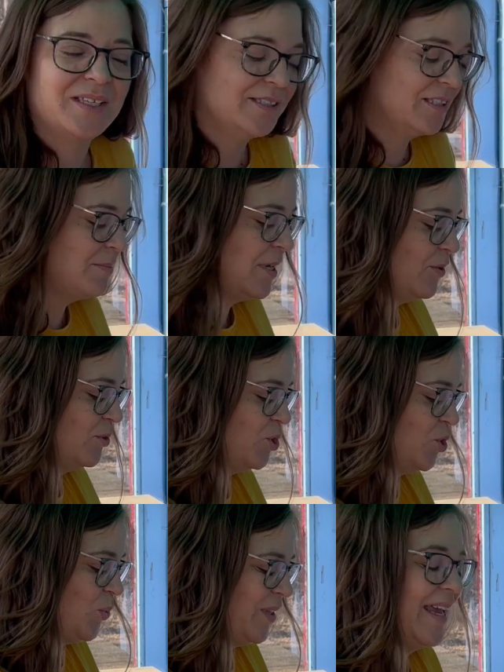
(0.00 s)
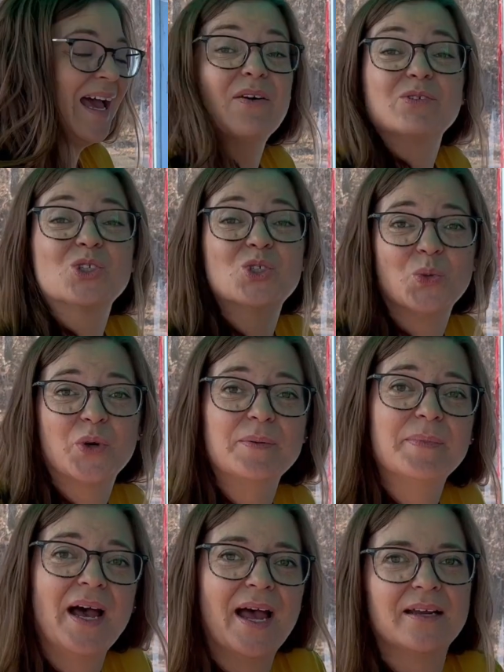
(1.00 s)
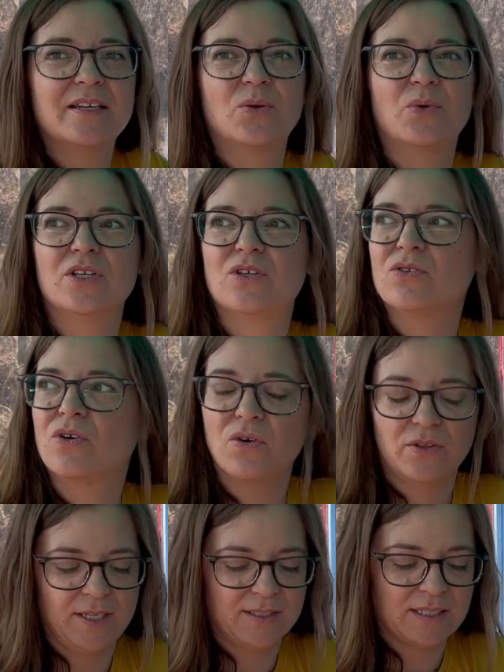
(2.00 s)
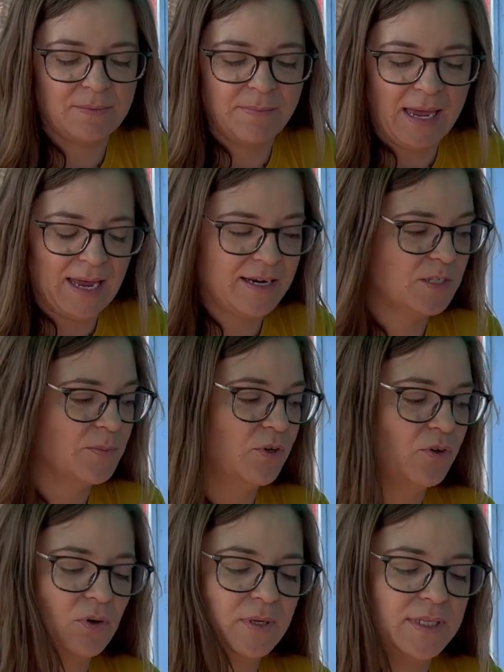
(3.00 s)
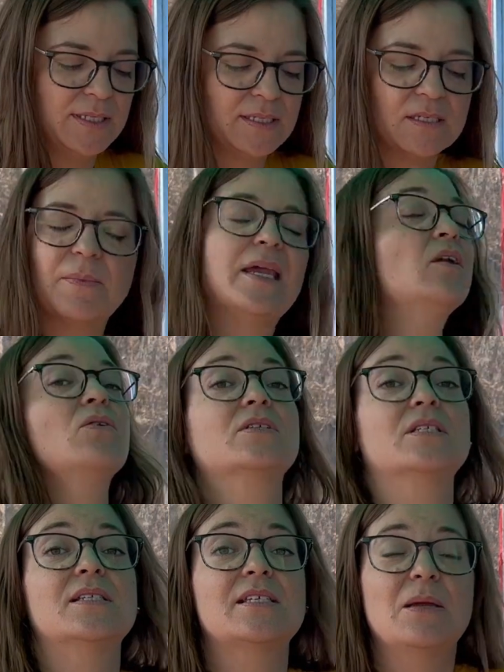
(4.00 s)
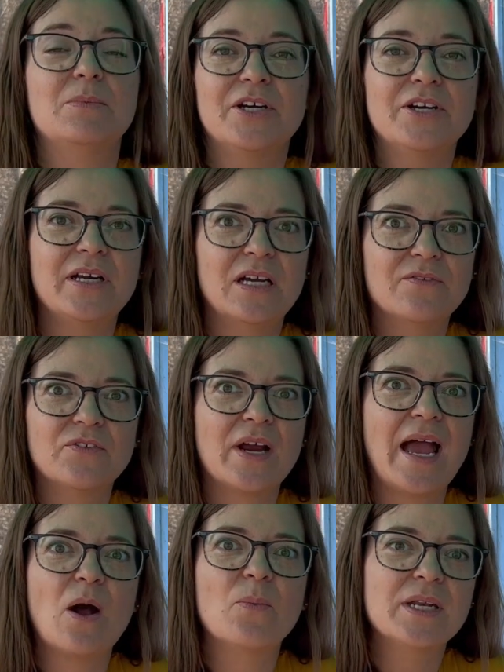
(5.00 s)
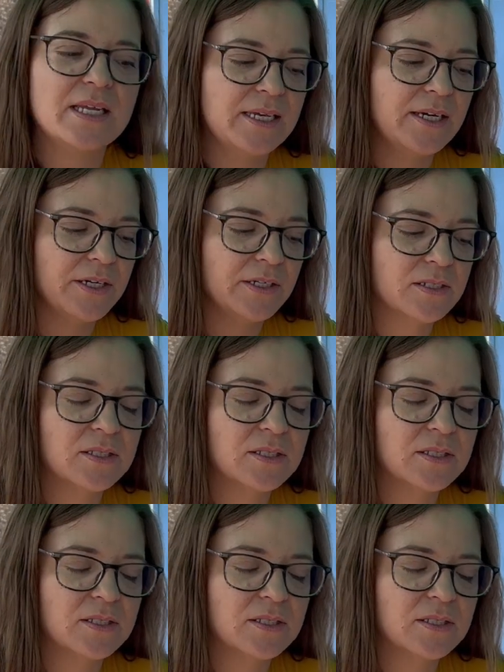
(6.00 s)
these tomatoes too when they have a story behind it, when you know that some man has been growing these tomatoes in Siberia for how many years.